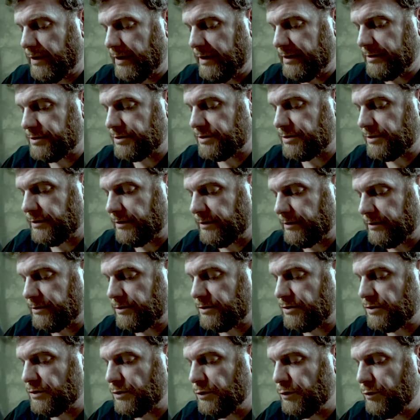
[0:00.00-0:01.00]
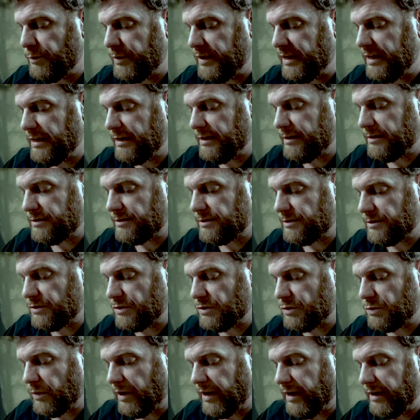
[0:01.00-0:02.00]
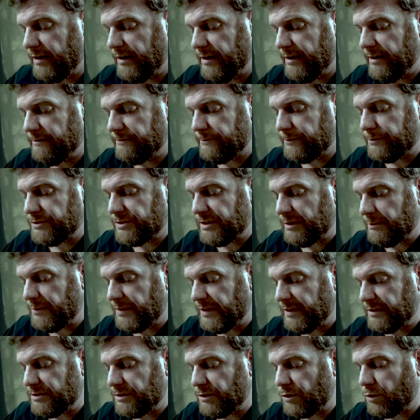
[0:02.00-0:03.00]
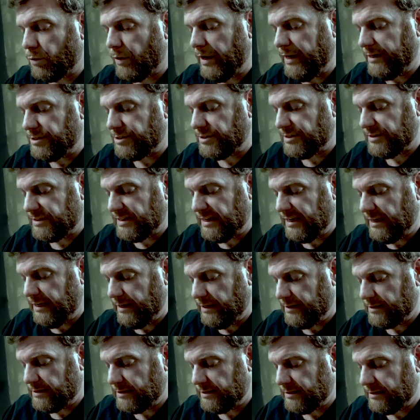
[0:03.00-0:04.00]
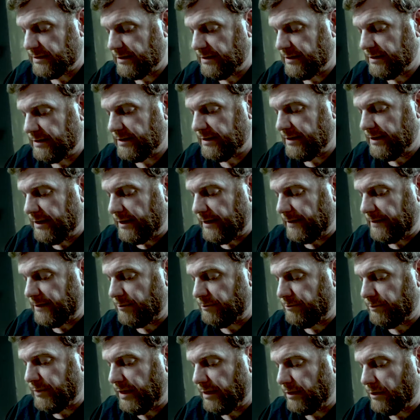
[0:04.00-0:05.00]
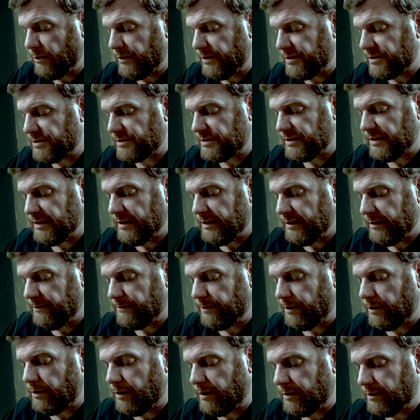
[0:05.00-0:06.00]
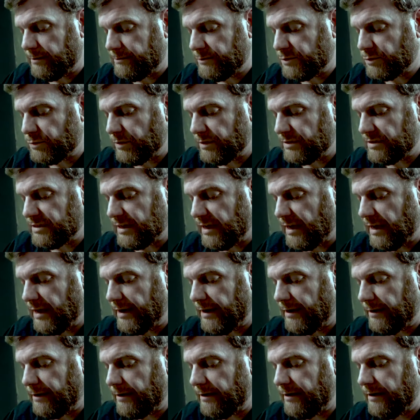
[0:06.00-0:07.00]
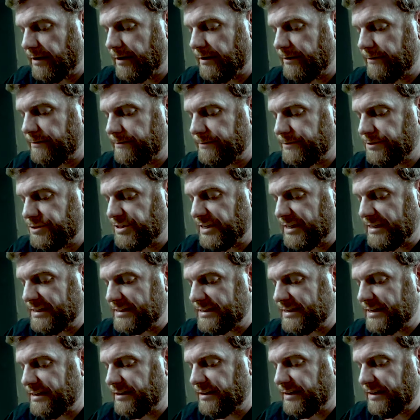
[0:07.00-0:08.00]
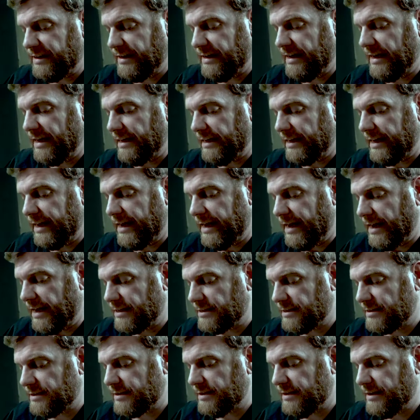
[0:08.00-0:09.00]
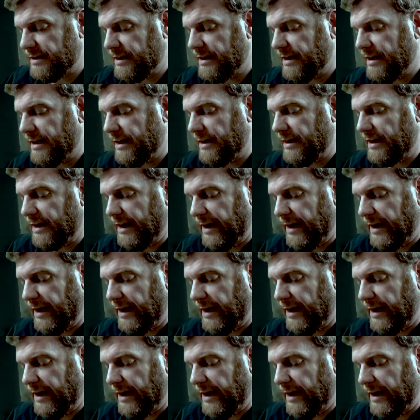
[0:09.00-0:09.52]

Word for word: in its turn soon begins to sweat for something to quench its heat, and the mellowest of autumns will tire of gentility at last, and